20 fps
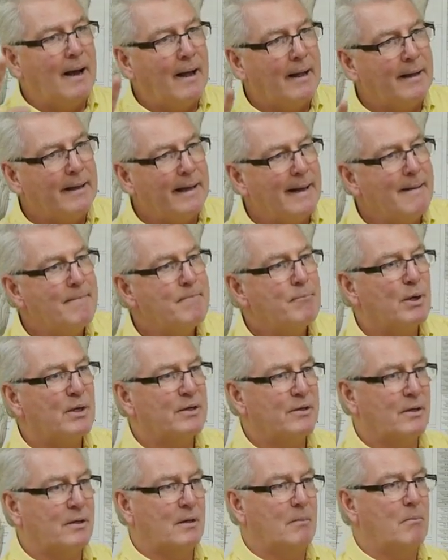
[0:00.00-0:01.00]
an
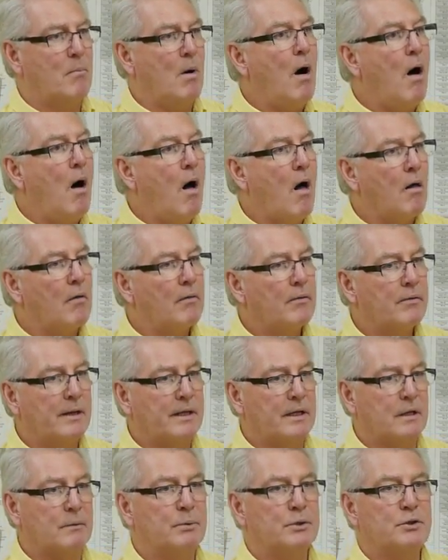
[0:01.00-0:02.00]
imprint on a ball
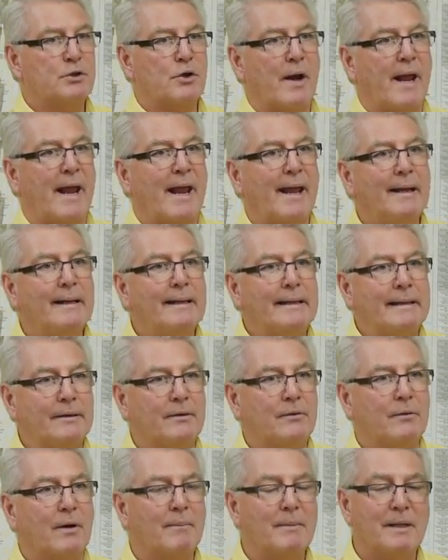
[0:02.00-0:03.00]
that you put your hand
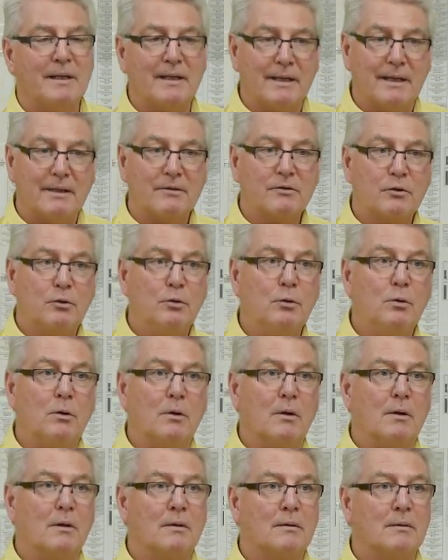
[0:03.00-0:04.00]
into. I mean, that's
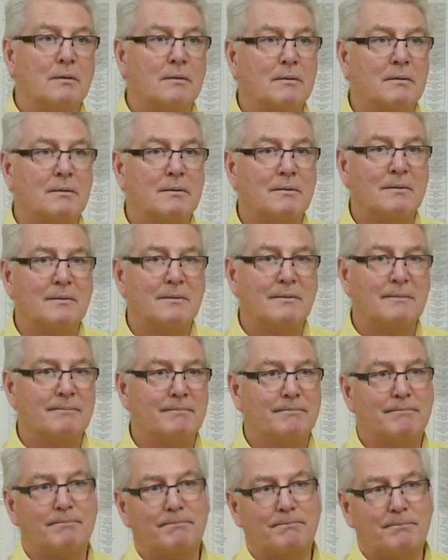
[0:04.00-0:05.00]
cool,
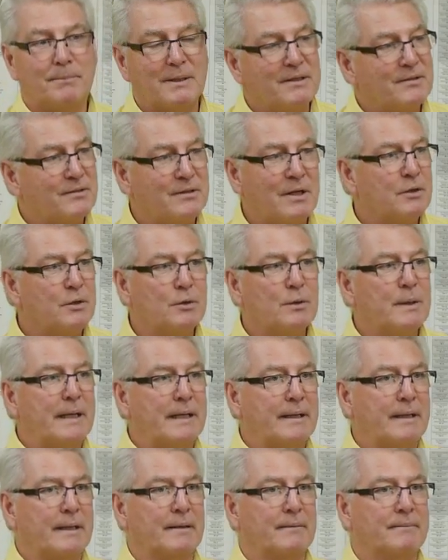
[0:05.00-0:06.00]
but it's not doing
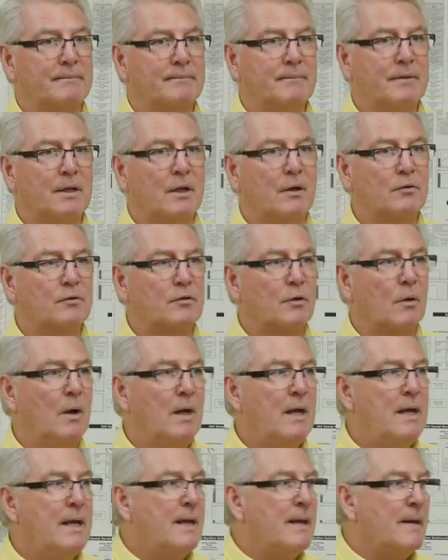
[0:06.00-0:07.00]
anything. You know, so
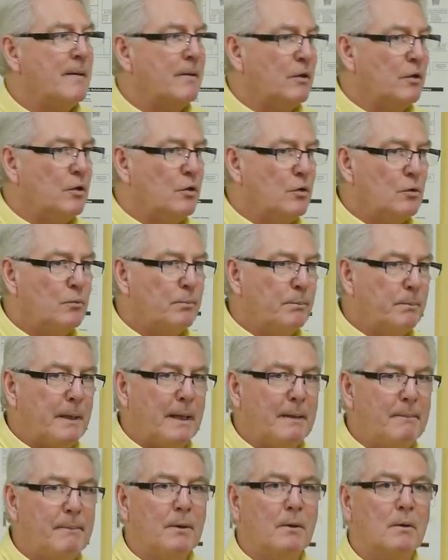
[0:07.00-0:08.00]
you
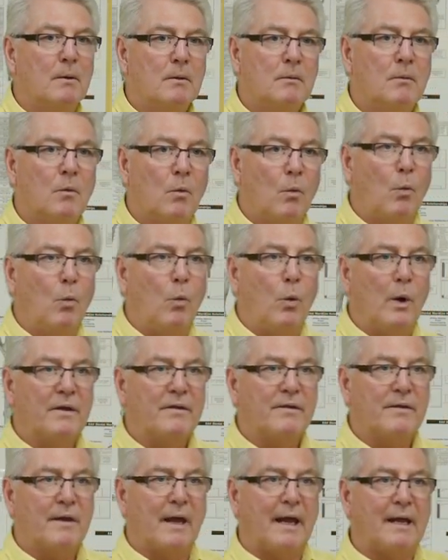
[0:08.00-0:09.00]
people
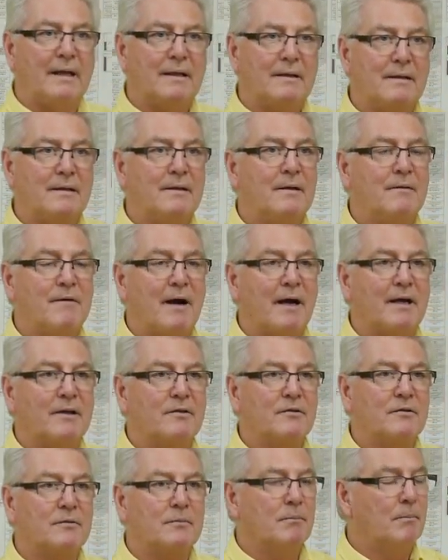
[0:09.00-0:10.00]
with a
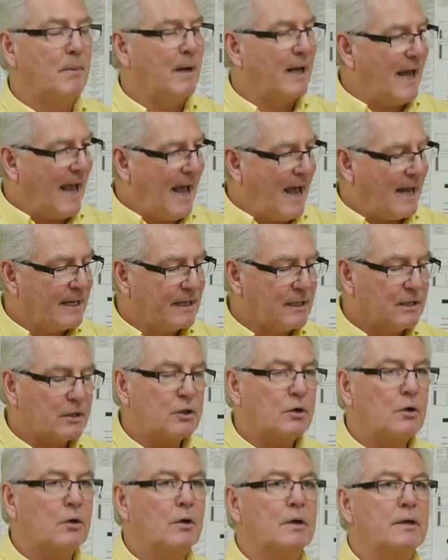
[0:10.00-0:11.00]
device by adding a
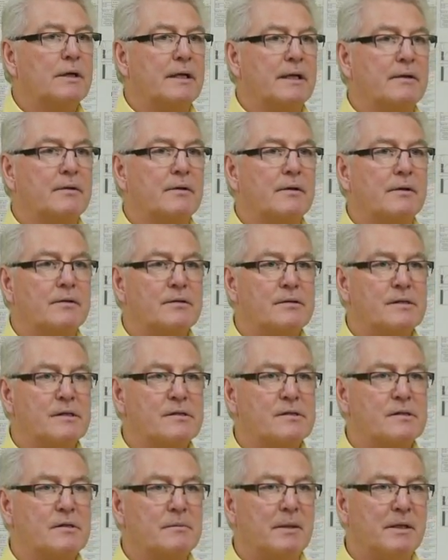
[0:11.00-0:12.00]
current into the
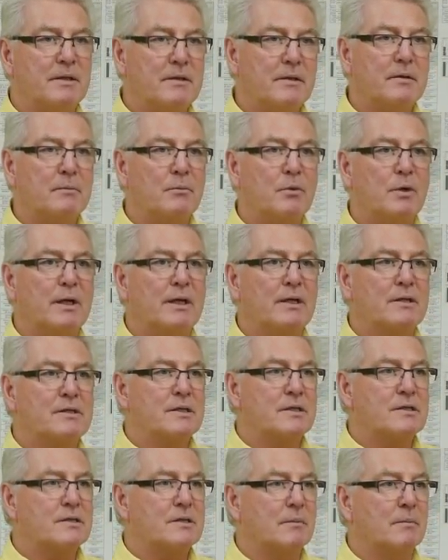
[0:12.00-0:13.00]
system, into the meridian
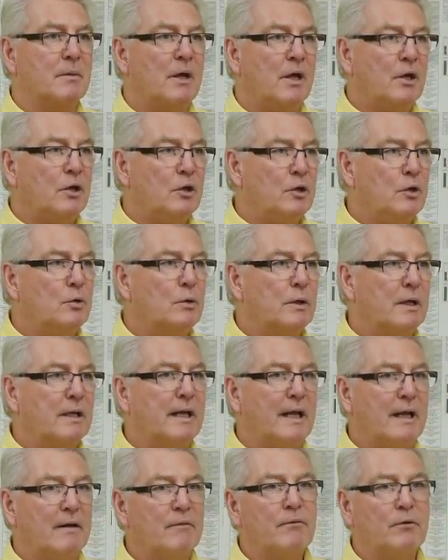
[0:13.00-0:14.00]
system, you
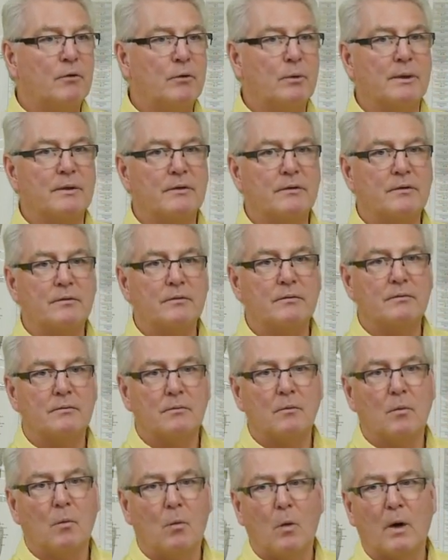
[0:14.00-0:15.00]
can influence
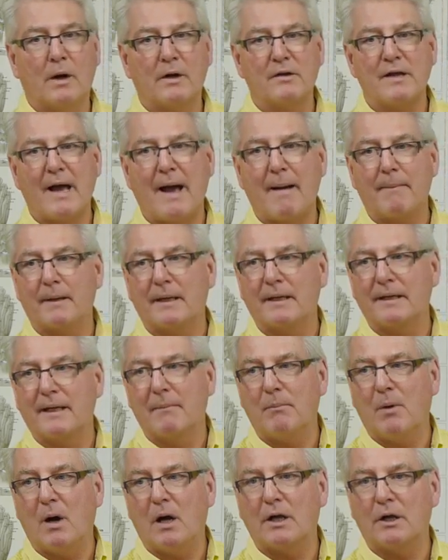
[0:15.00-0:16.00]
what is happening in
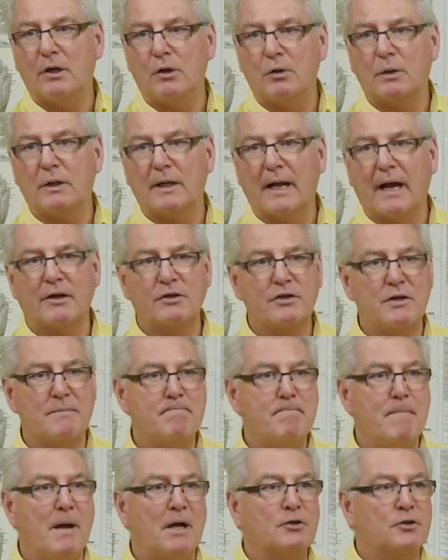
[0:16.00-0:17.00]
that body. You can actually
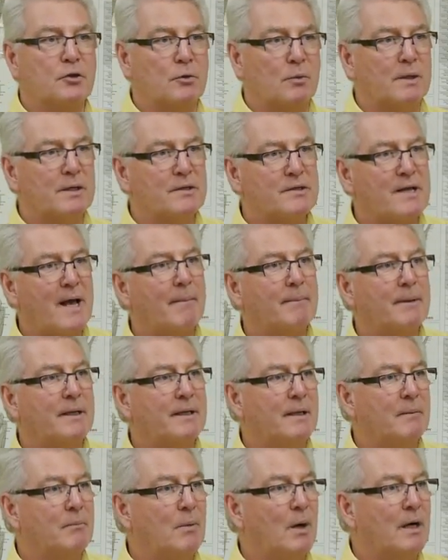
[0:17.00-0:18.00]
measure what is happening
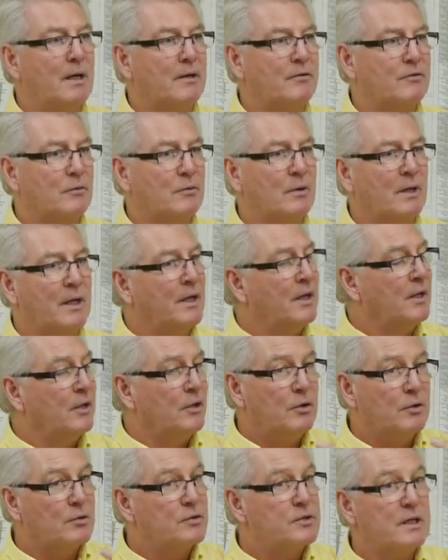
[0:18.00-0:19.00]
in that body. So
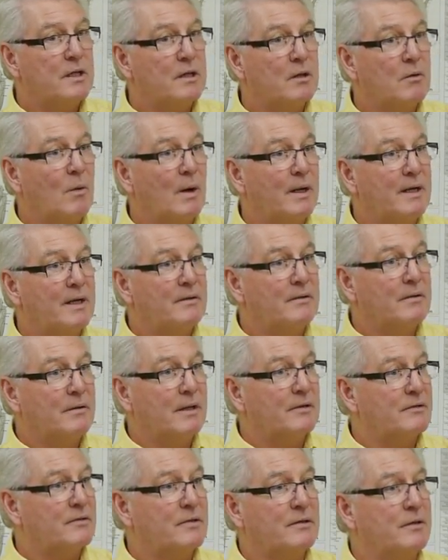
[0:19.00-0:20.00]
you're still the one in,
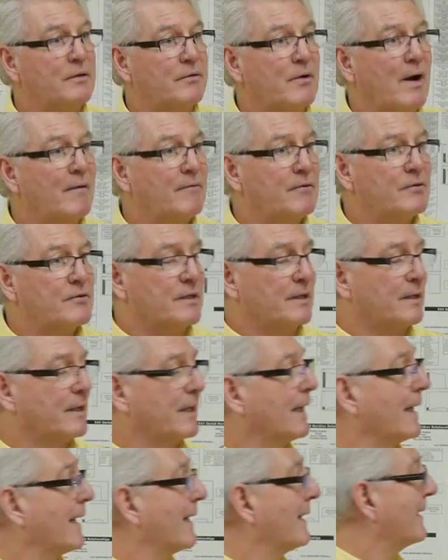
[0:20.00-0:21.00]
that's in the driver's seat. And I